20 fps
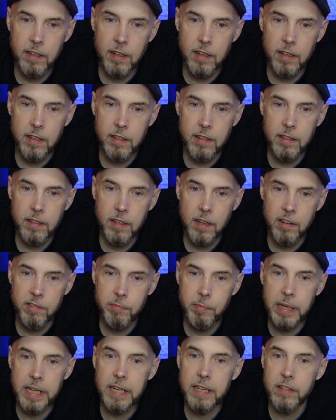
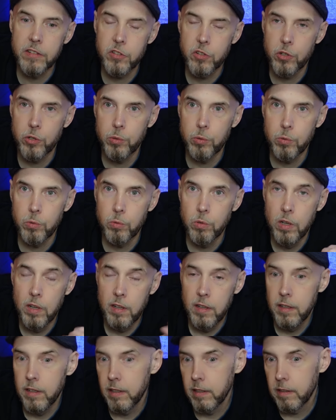Hoffmanis who
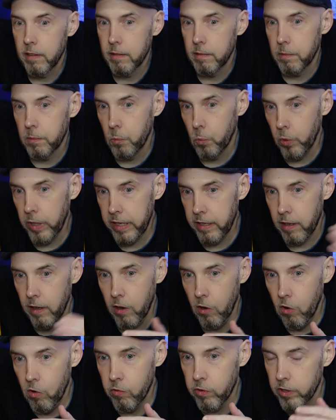went
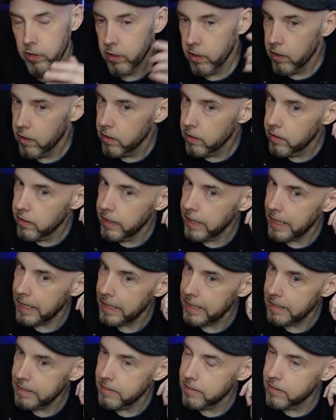over
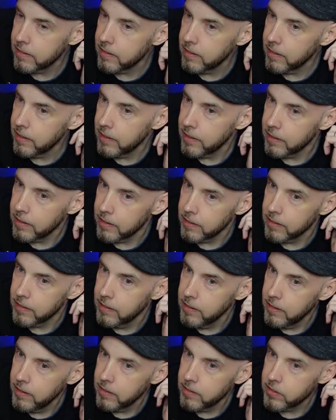and to
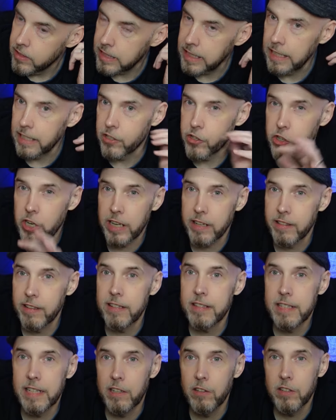kind of check
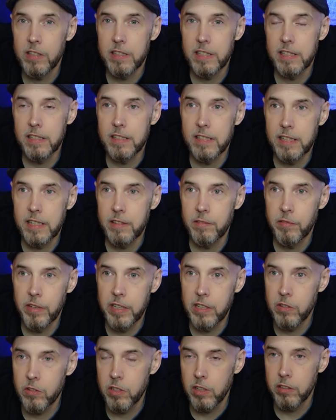things out because he had seen
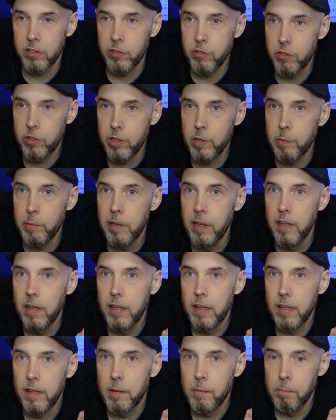videos on YouTube,
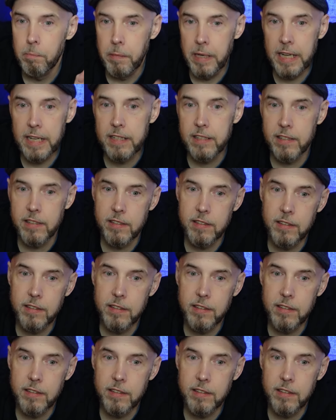met